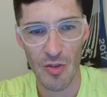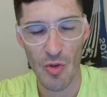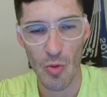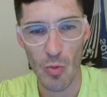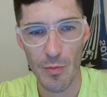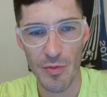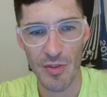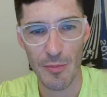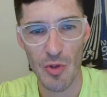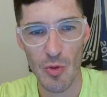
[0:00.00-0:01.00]
Dooms,
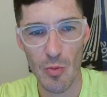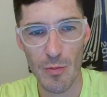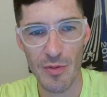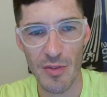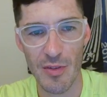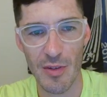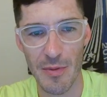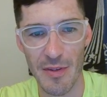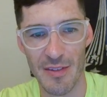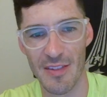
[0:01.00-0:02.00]
subdumes.
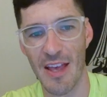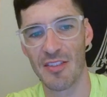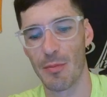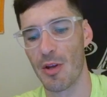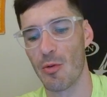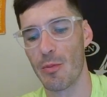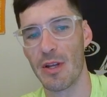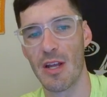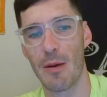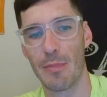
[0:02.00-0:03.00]
I think it's an S up there, but it
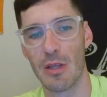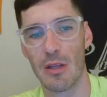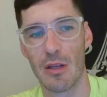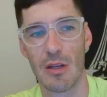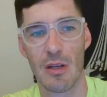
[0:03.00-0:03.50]
might not be.